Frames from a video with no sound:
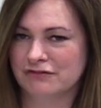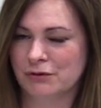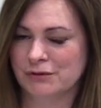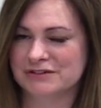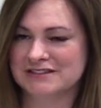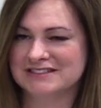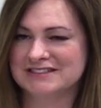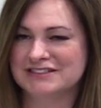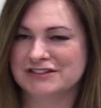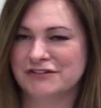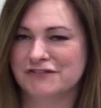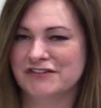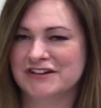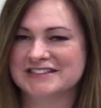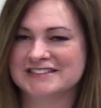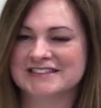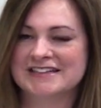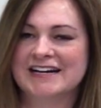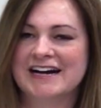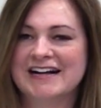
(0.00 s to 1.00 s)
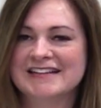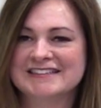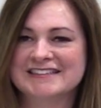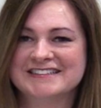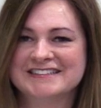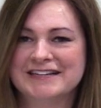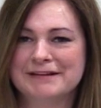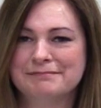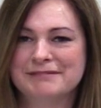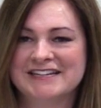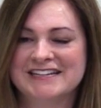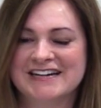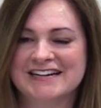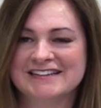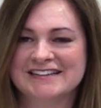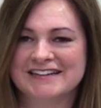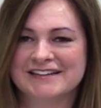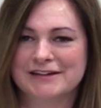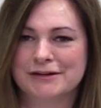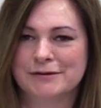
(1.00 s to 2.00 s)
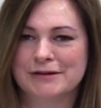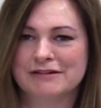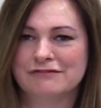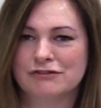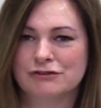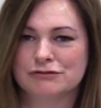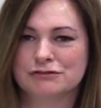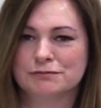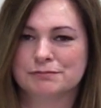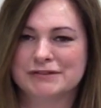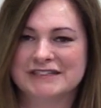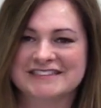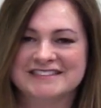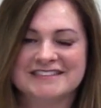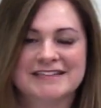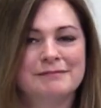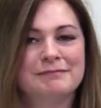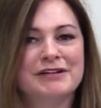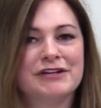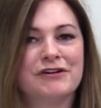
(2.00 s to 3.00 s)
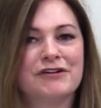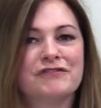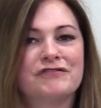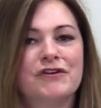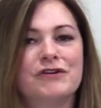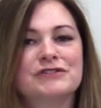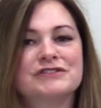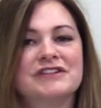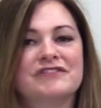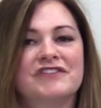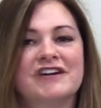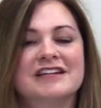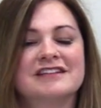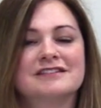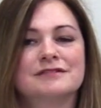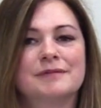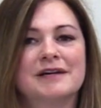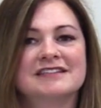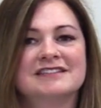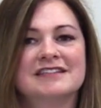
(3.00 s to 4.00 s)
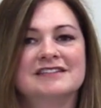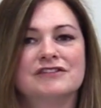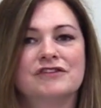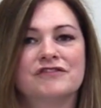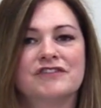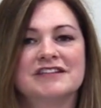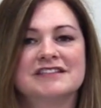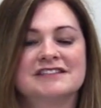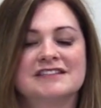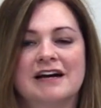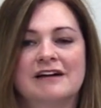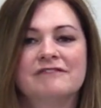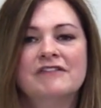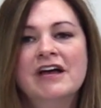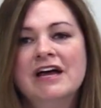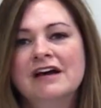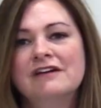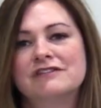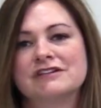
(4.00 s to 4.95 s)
Forward this to your friends and colleagues. Keep the dialogue going. Viewers, please send me your folds. If I use them, I'll send you free stuff.